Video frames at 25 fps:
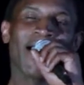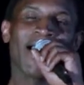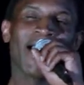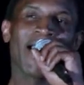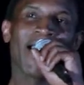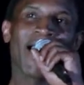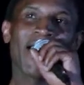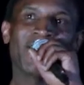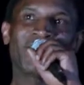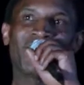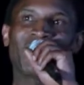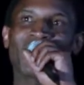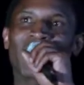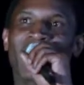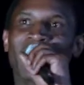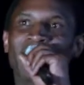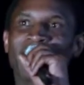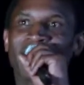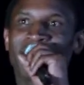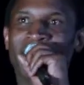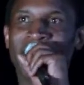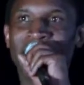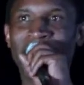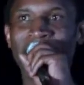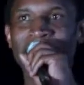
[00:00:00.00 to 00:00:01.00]
as you
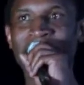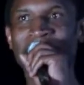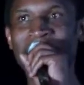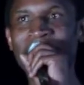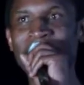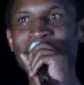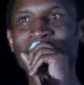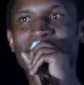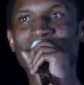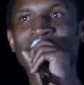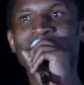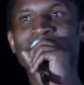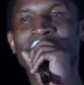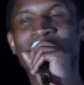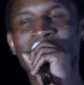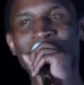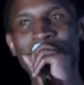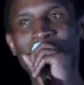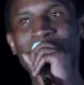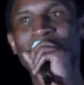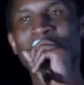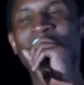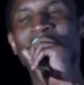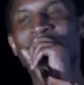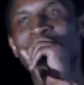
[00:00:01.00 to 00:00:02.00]
can see, life was
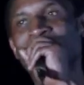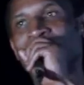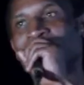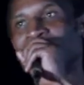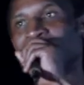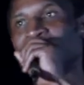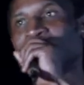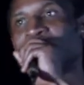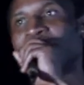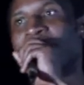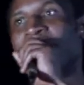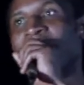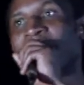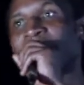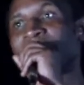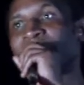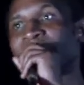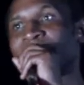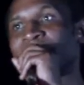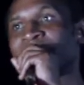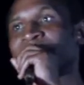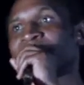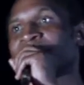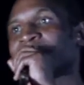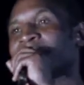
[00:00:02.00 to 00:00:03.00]
difficult for Jonah.
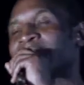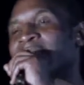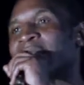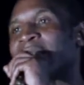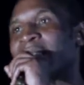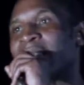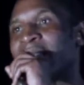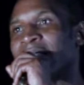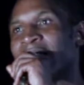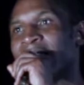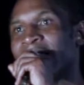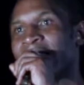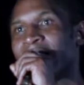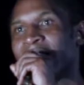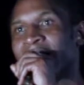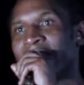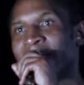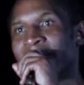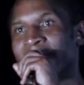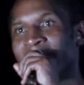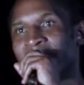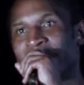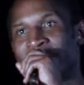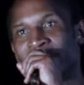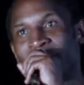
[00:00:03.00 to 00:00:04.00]

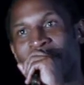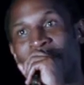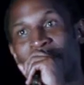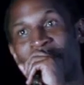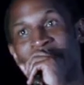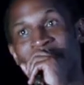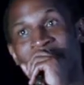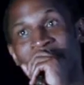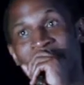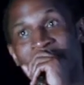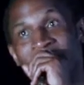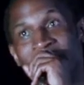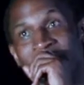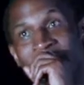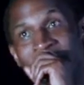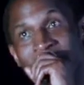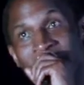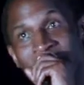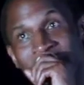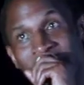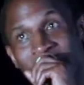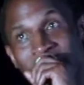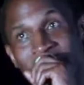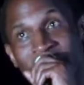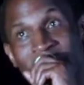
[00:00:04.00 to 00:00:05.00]
His family didn't
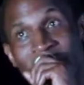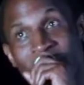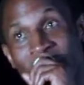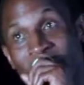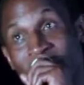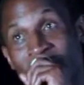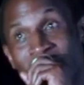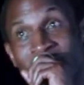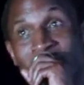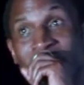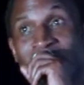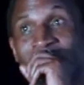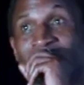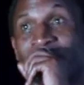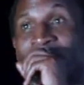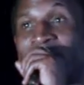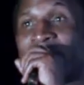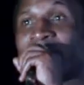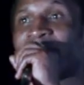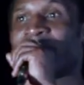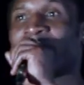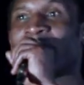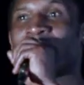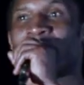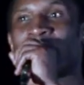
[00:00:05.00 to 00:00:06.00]
understand the reason for
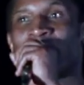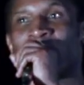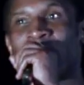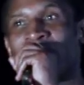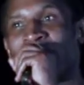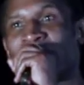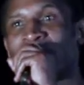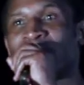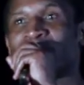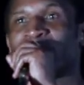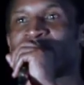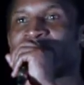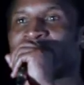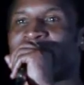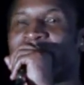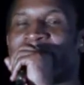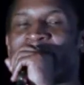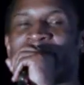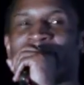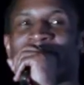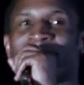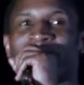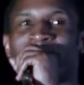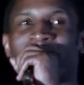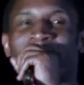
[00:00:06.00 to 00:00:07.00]
his incredible
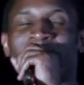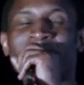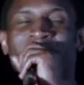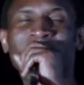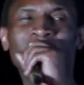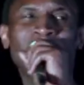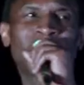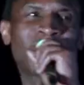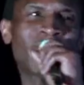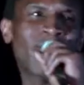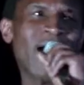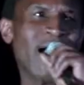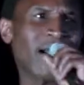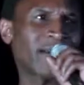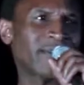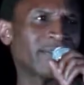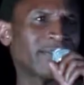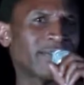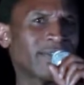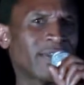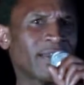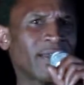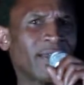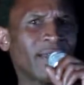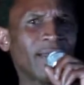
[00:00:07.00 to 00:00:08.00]
shyness, and in
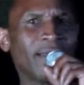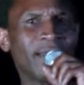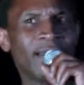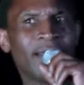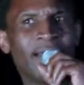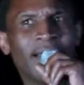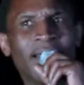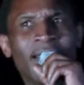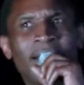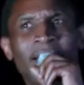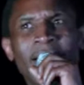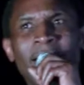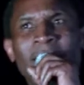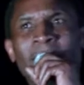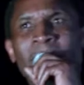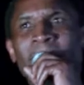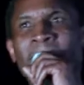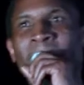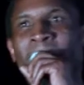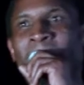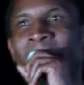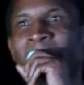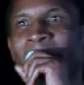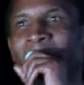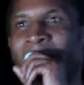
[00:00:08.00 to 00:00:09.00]
fact,
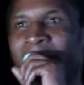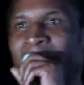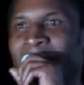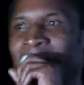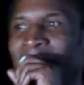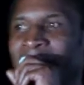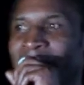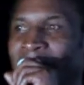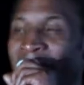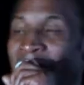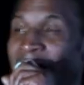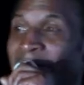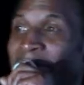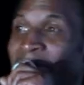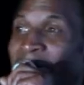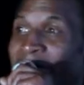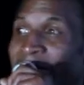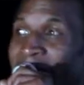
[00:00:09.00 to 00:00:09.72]
neither